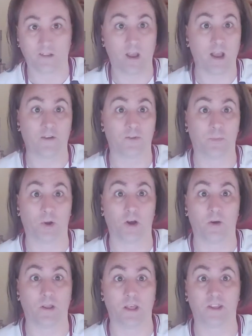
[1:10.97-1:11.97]
I have to put
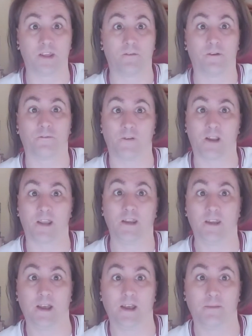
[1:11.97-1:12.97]
up with this every freaking
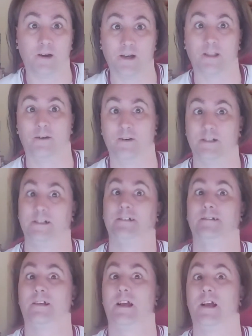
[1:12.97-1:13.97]
day, by the
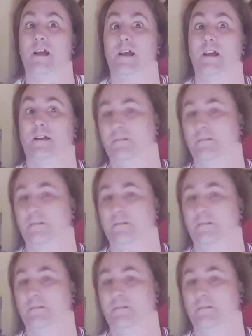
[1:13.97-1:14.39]
way.